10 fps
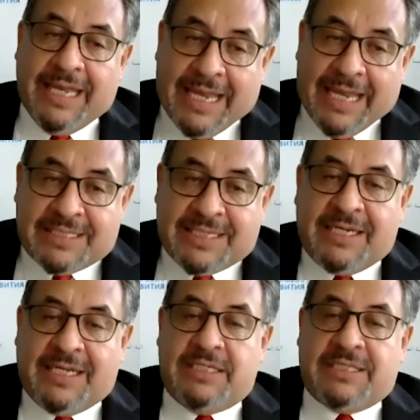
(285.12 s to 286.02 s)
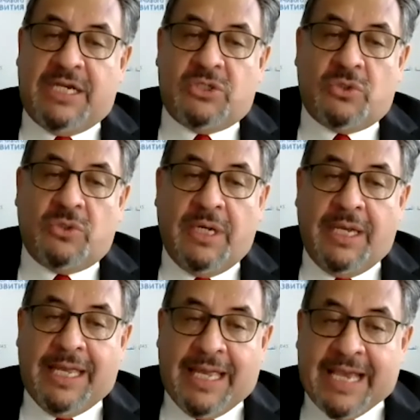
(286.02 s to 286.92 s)
and standardization
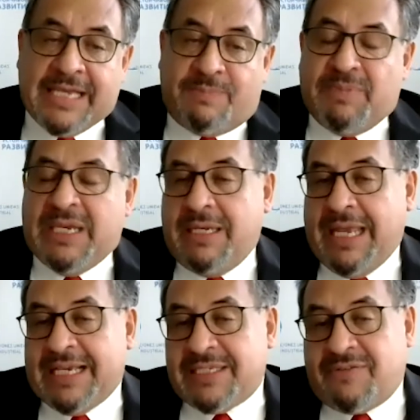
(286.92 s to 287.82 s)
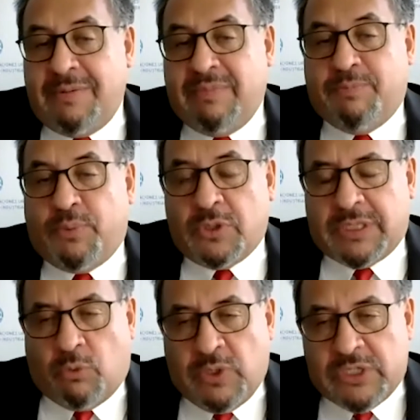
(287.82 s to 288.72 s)
has been extremely
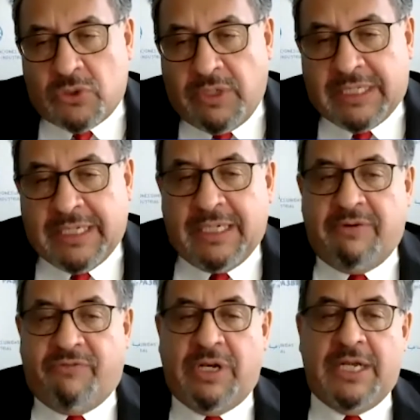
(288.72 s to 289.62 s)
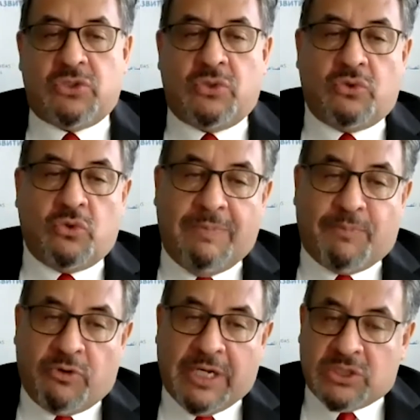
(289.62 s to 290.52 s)
important. We saw it in relation to the
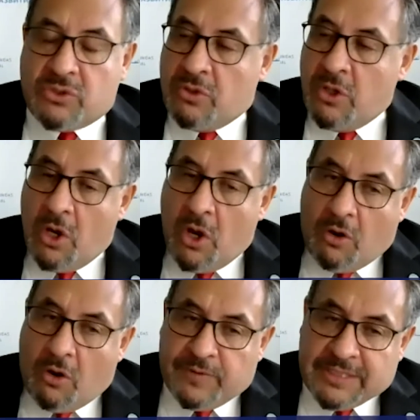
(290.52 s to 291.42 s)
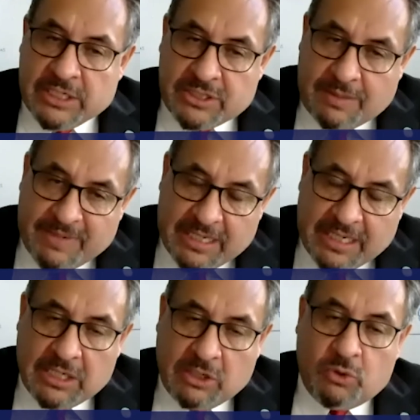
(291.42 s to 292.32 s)
production of essential
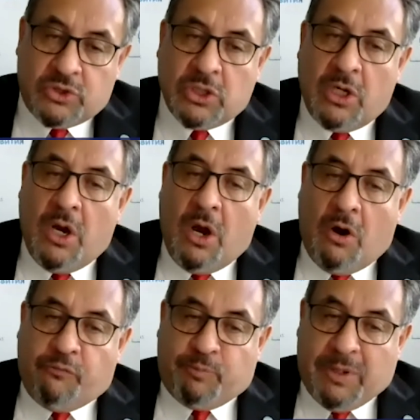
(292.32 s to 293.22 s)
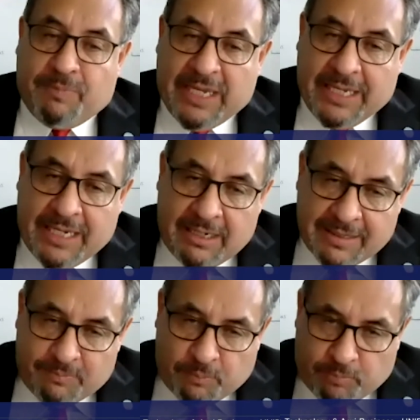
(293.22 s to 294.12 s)
medical goods, of PPE,
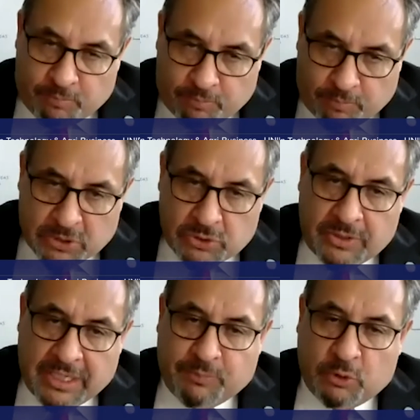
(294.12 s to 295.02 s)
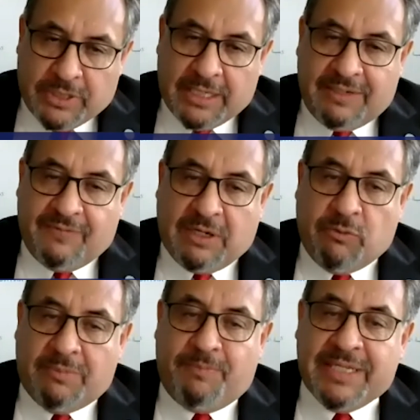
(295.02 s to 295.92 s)
the personal protective
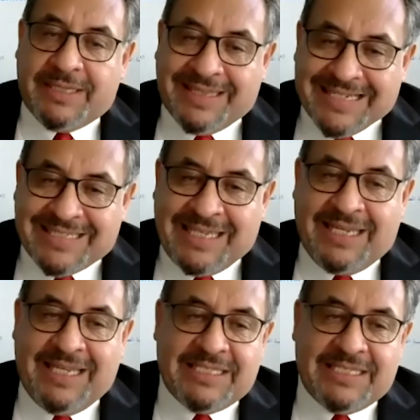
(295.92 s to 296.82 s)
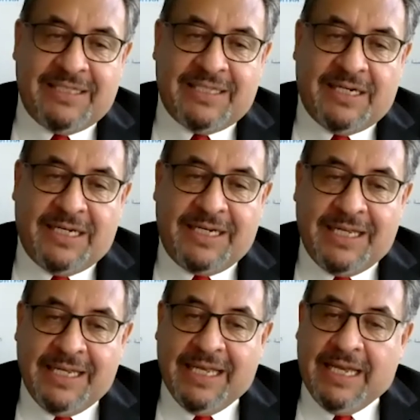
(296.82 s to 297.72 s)
equipment, testing kits inter alia.
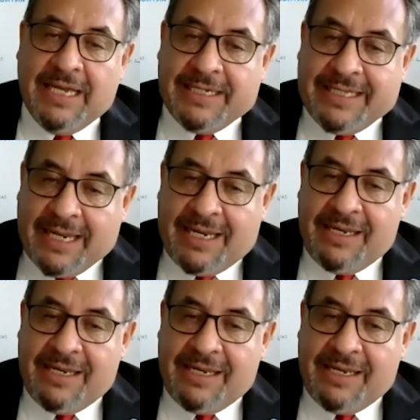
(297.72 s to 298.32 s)
The